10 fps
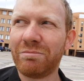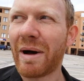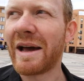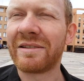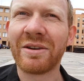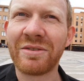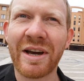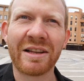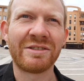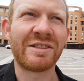buy a
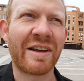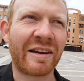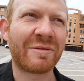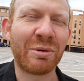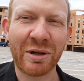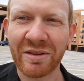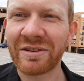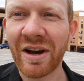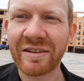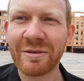sociology textbook that
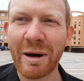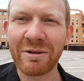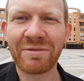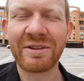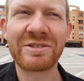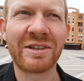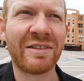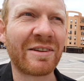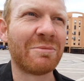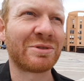talks about fish
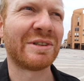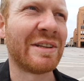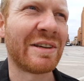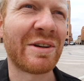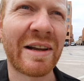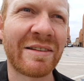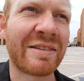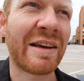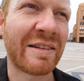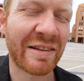consumption in the United
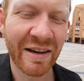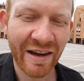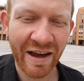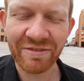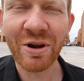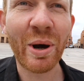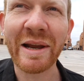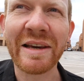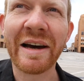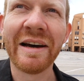States. I have no
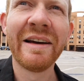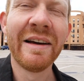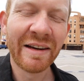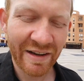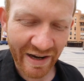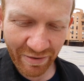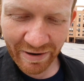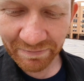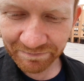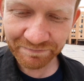idea.
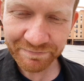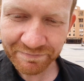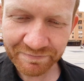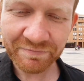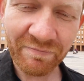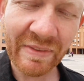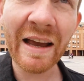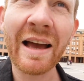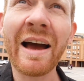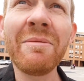Anyway,
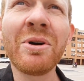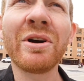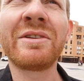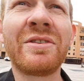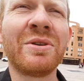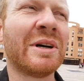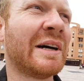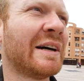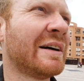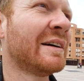I'm going
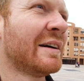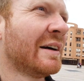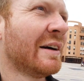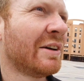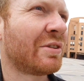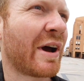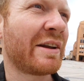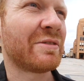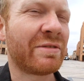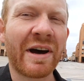to try
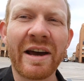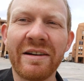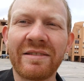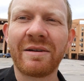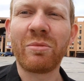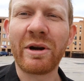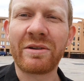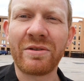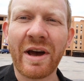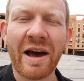to find somewhere
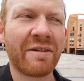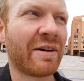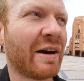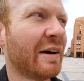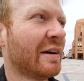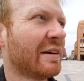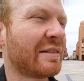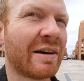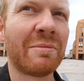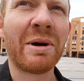to have
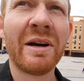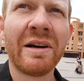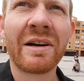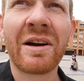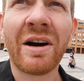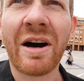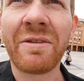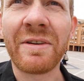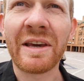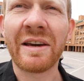some
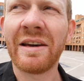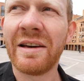coffee.